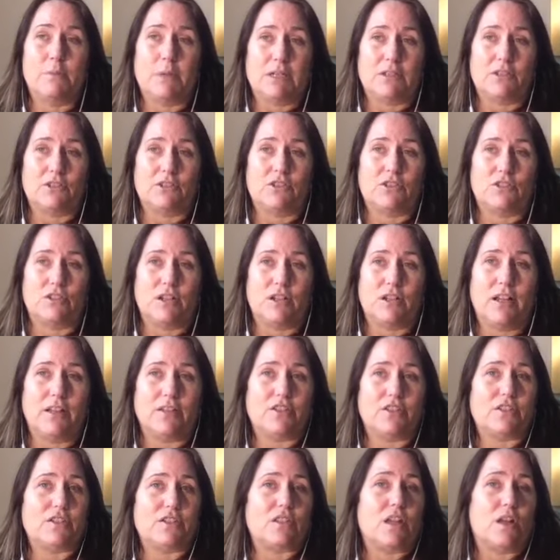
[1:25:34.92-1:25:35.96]
very much.
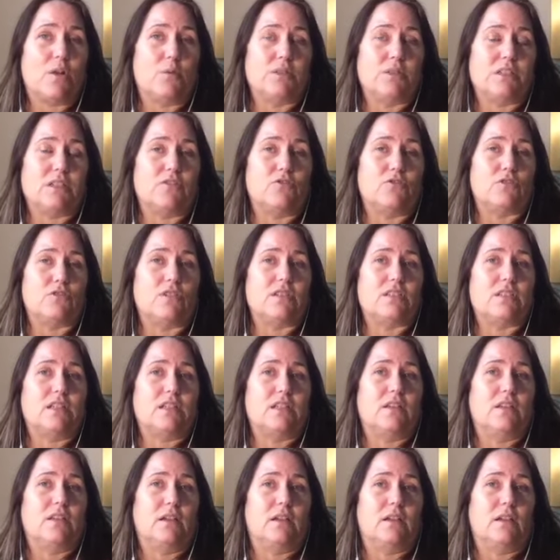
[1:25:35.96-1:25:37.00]
I just thought it was
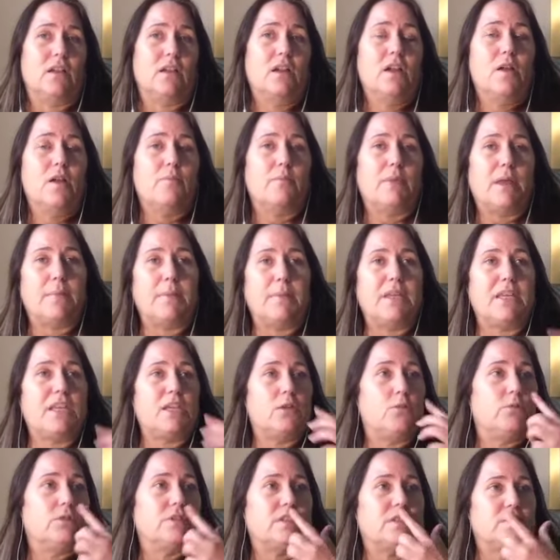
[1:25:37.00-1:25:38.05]
interesting. Like maybe
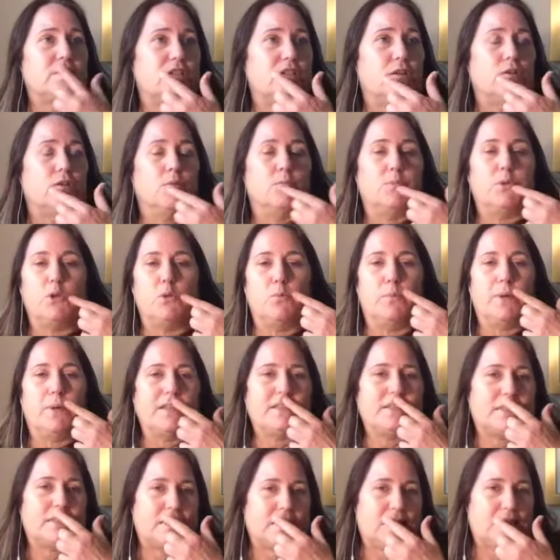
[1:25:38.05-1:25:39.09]
he was still
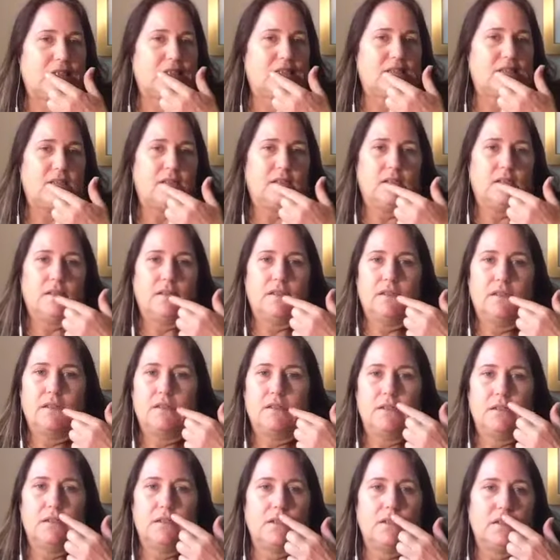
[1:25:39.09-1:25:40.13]
pubescent,
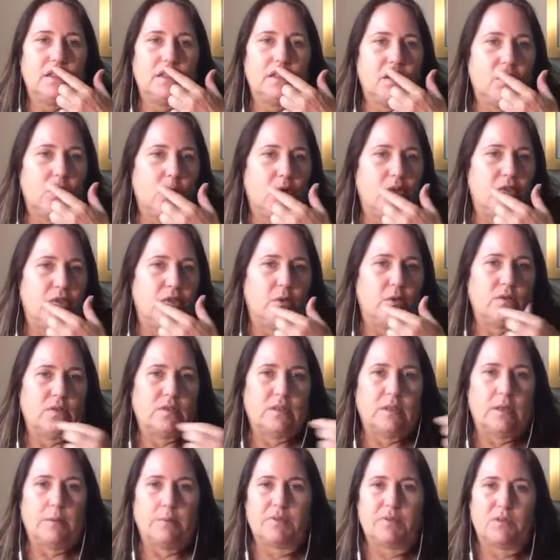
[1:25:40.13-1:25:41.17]
you know, with
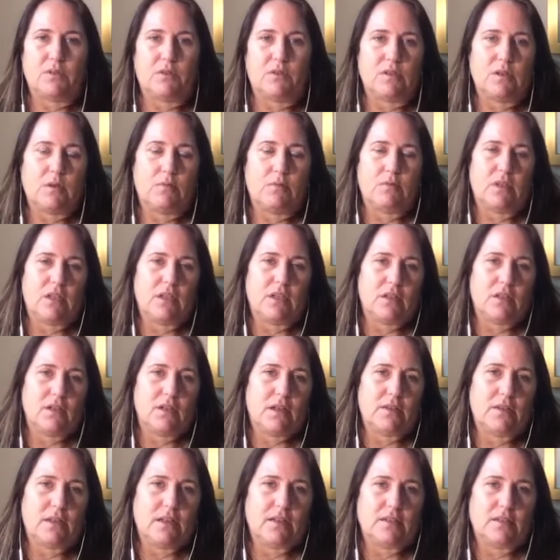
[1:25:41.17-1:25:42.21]
those lips or something
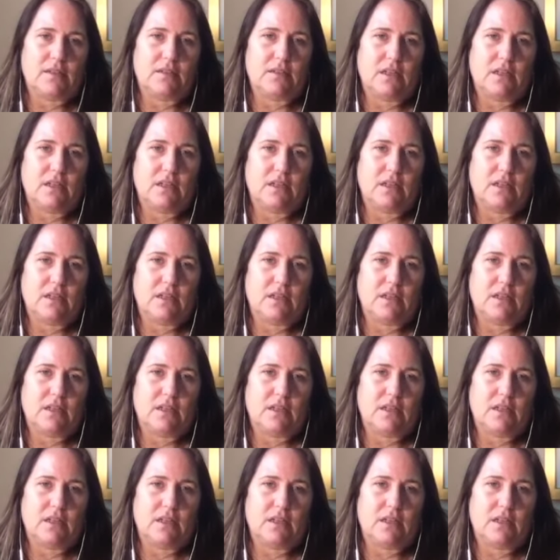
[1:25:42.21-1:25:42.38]
at that